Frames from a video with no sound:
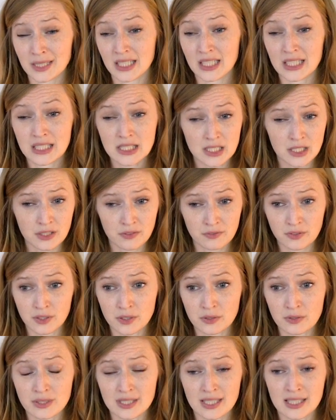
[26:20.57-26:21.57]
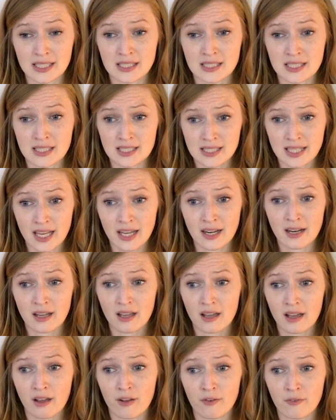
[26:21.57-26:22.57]
it gets confused, and instead
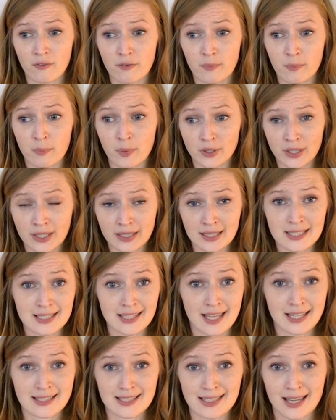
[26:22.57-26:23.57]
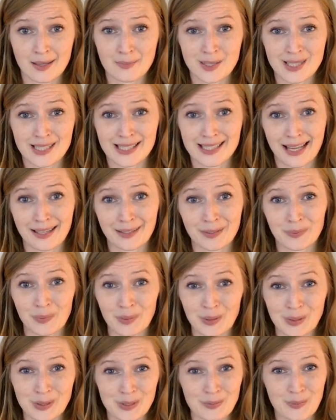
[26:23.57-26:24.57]
of putting these enzymes exactly
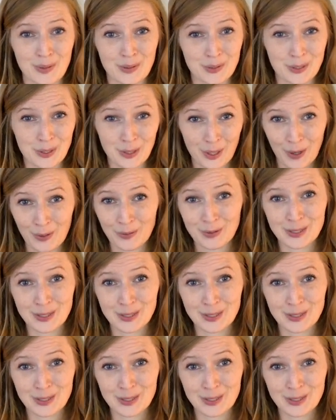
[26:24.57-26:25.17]
where they're supposed to go,